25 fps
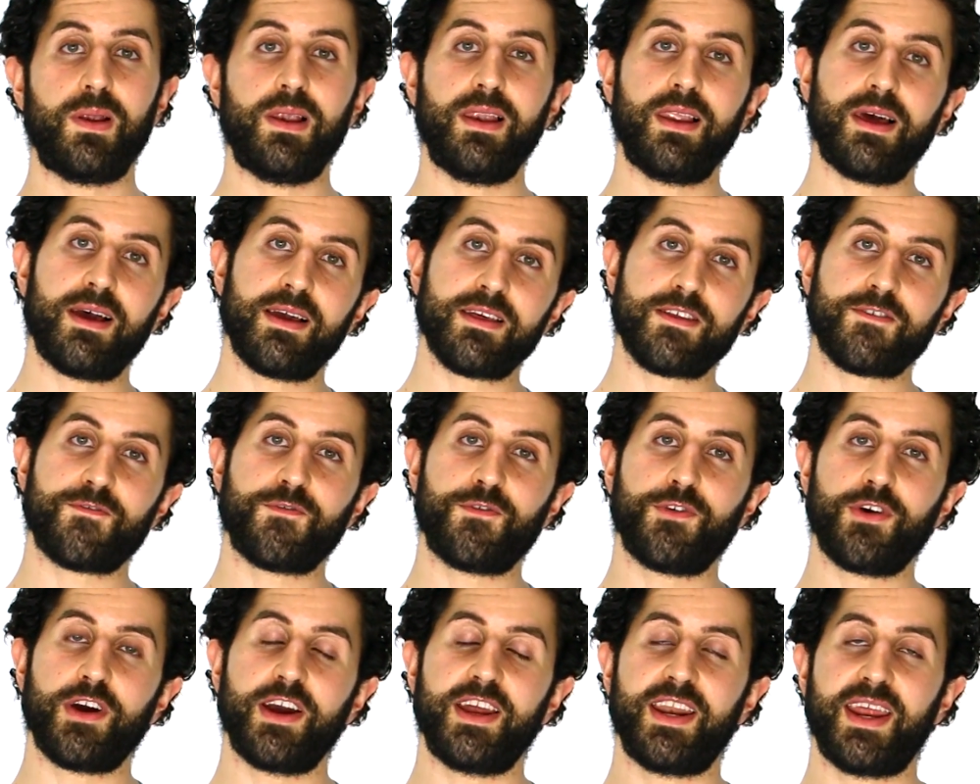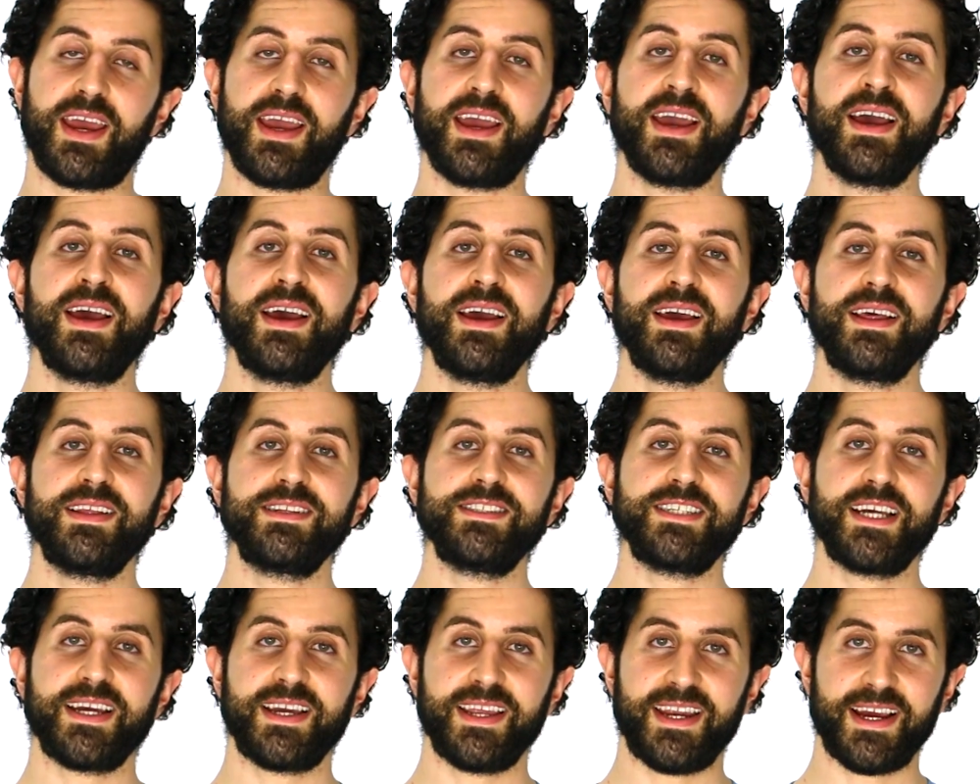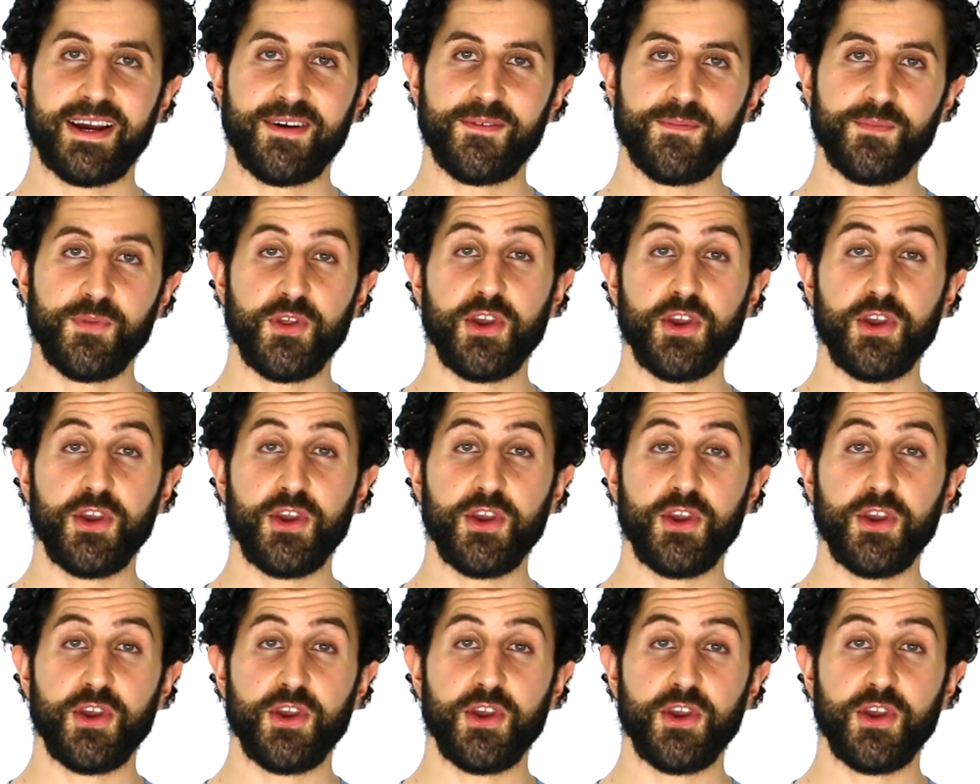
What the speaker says: last Friday, check it out.